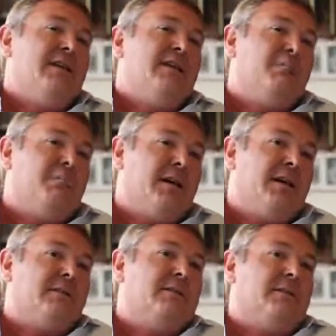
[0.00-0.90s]

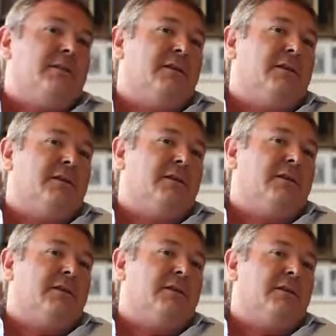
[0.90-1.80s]
But
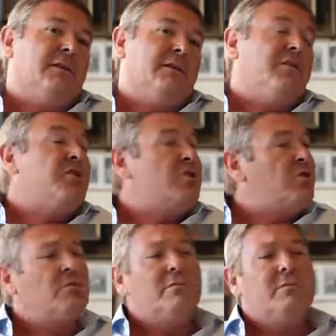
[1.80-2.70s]
there's
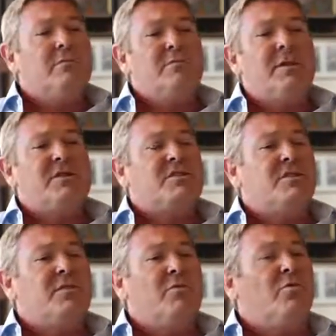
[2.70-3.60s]
so much
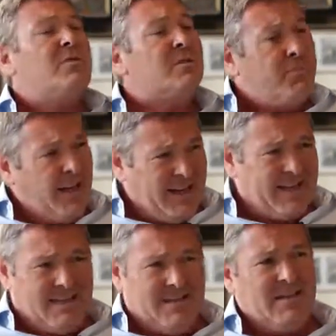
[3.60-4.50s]
more
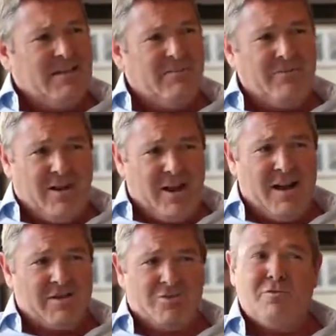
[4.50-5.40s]
space for
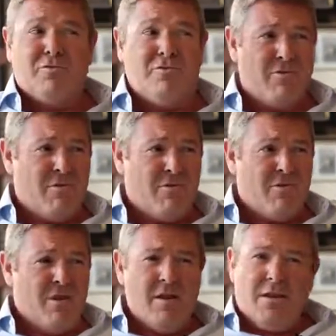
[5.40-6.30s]
us to grow.
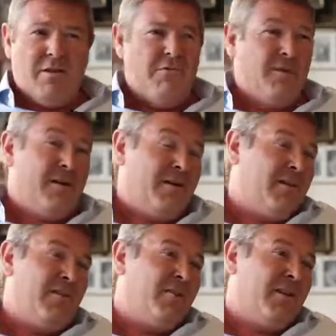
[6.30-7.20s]
We are
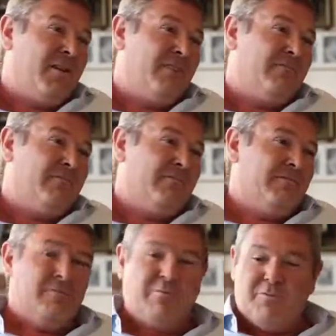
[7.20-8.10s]
only
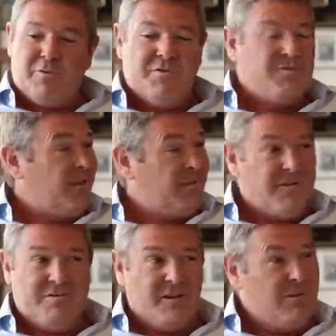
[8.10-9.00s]
producing
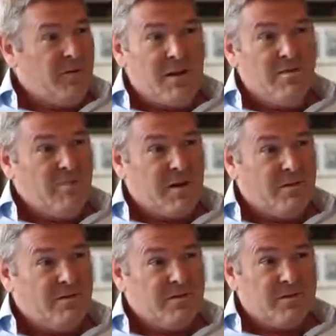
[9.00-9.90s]
15 million
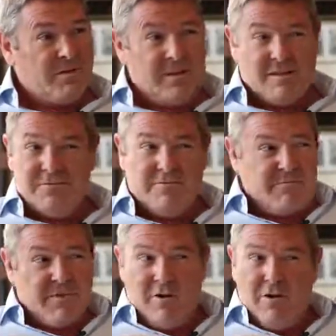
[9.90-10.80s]
bottles. That's a
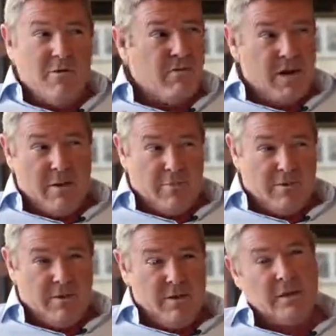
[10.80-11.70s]
very low
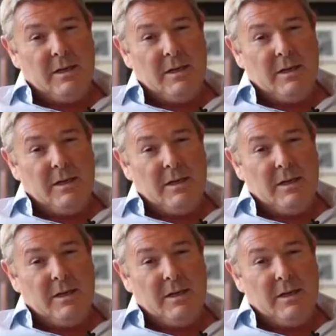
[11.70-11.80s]
number.